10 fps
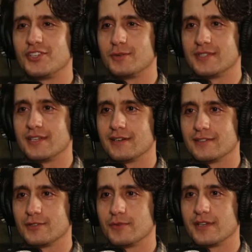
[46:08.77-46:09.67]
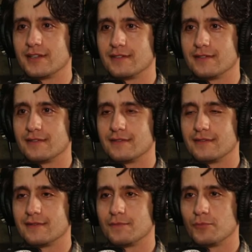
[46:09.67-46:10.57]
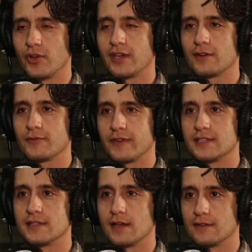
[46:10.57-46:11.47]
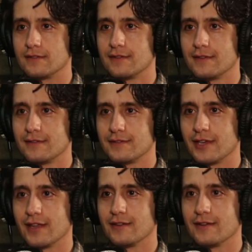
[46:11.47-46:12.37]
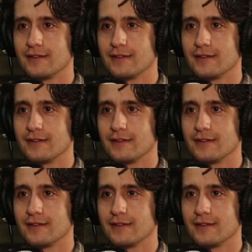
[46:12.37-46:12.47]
she was here so we could break her face down together.